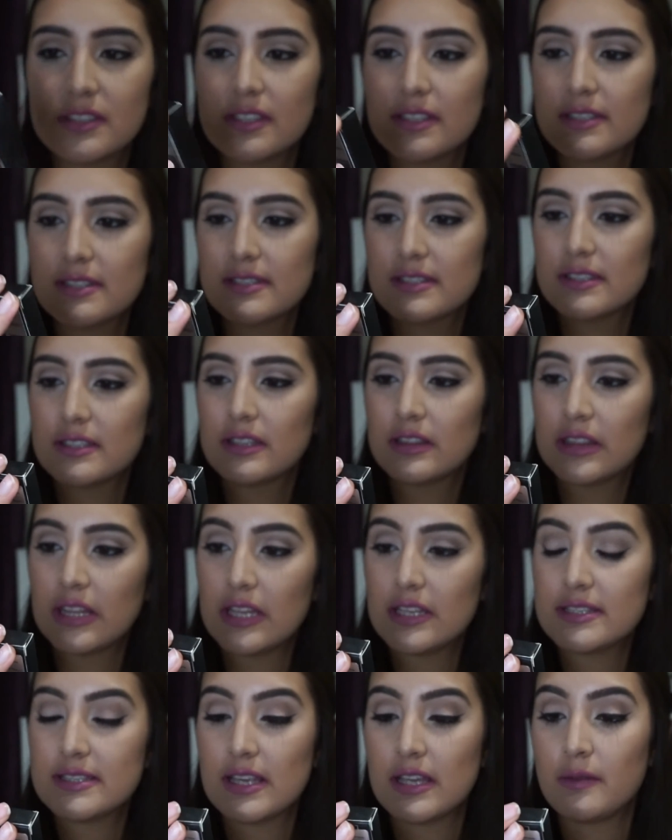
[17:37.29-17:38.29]
this
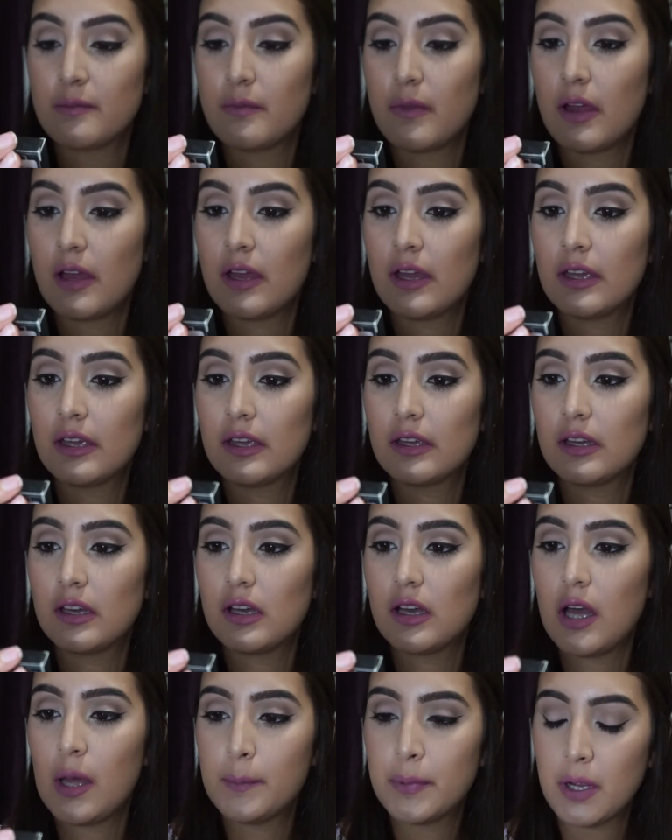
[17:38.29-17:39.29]
these in my
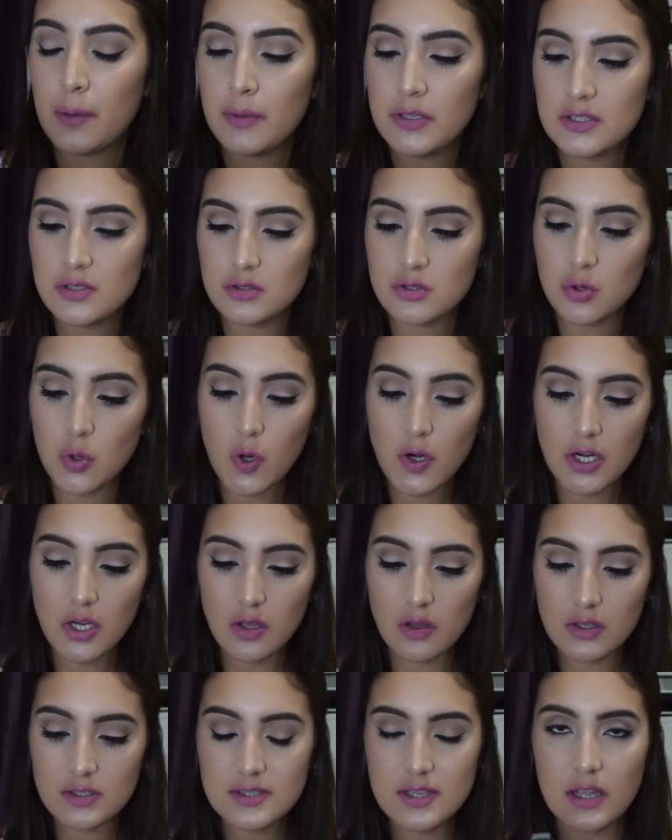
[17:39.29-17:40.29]
upcoming
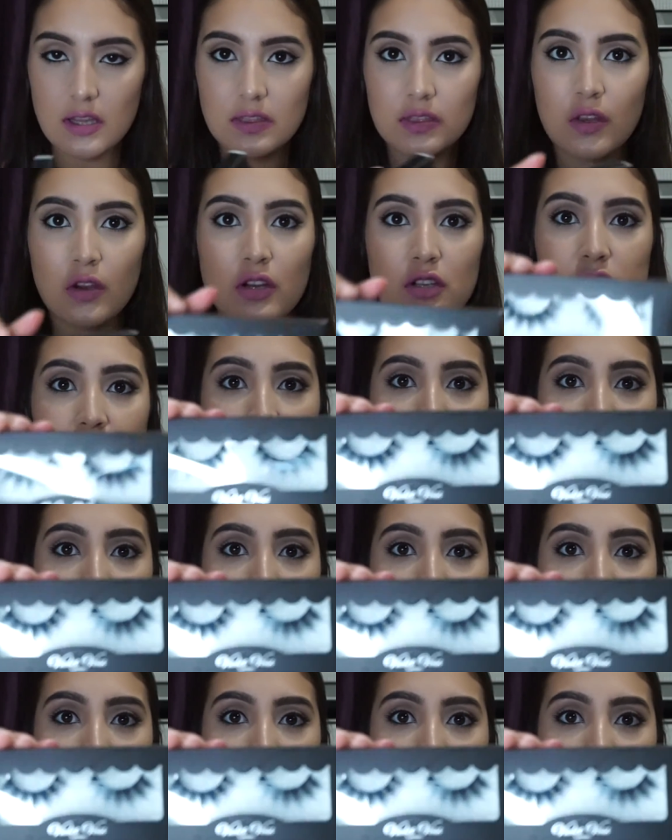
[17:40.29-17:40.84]
tutorials. They're